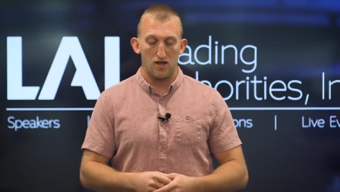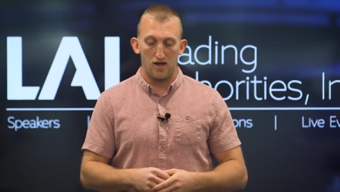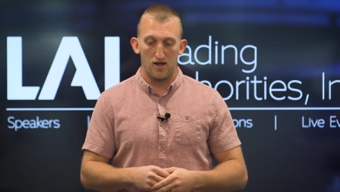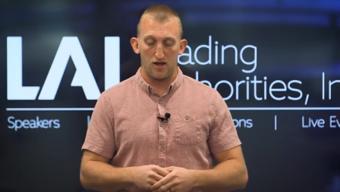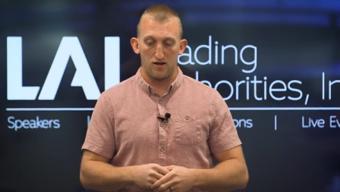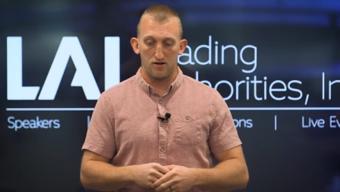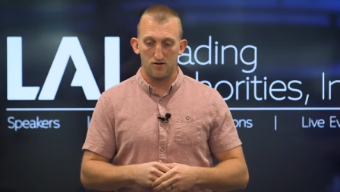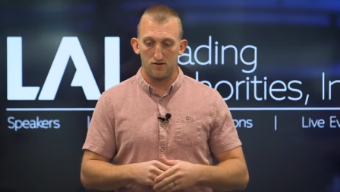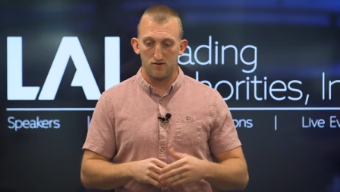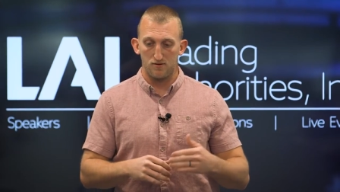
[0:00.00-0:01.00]
And
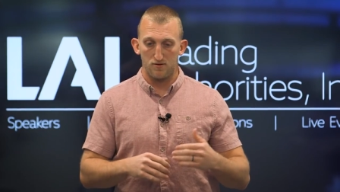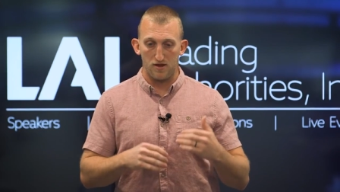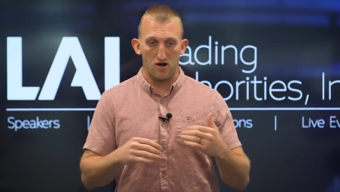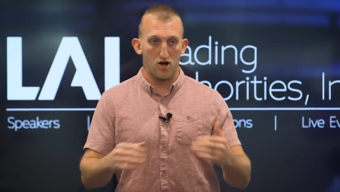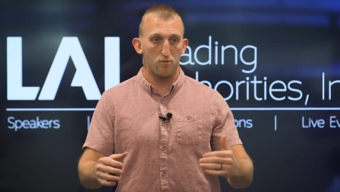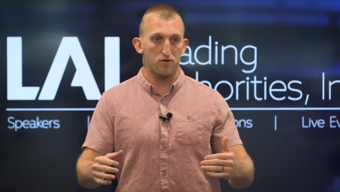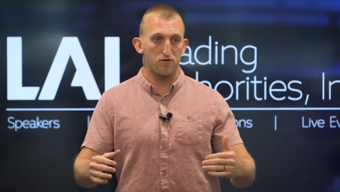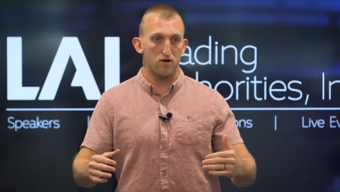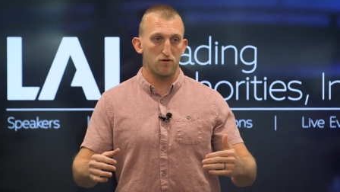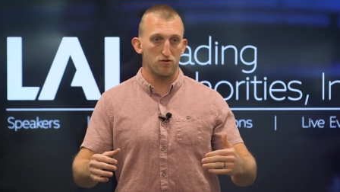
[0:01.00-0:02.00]
they are helping
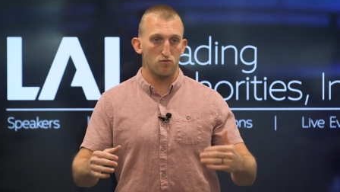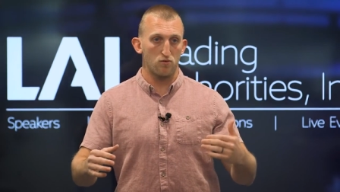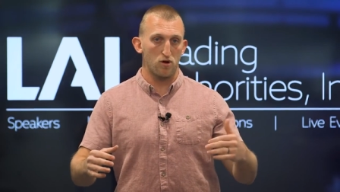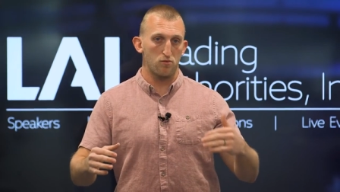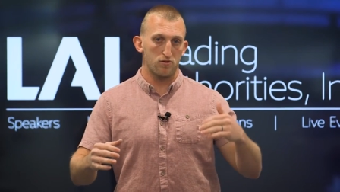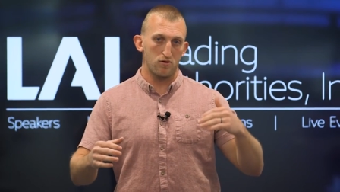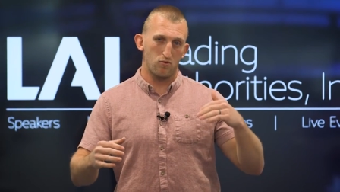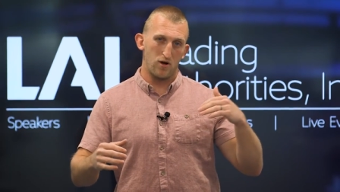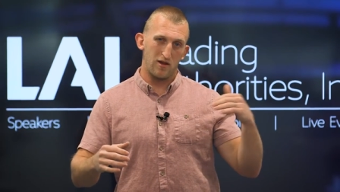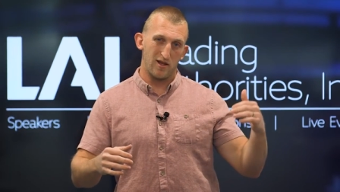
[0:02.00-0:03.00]
veterans in one way, but the
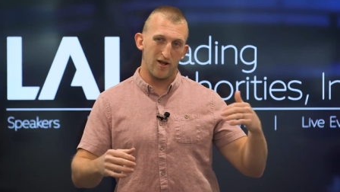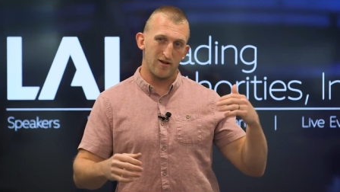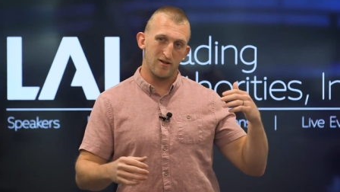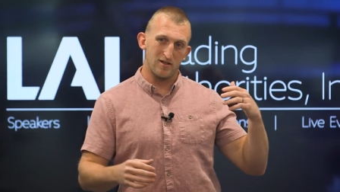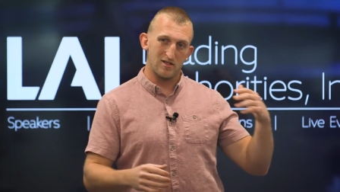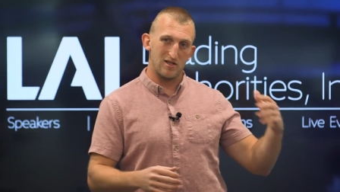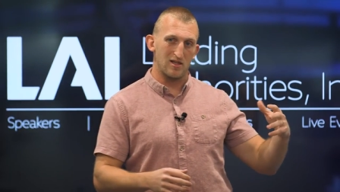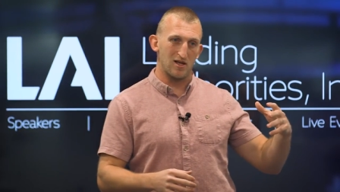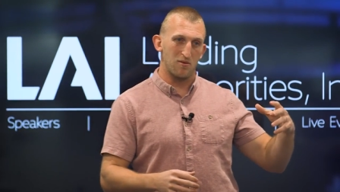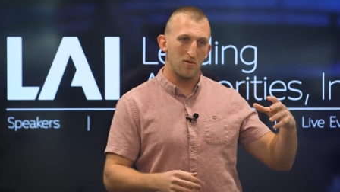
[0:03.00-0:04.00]
way that I didn't see
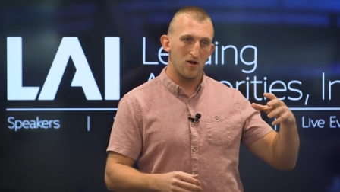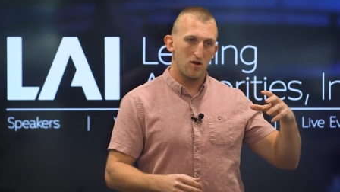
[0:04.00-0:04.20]
them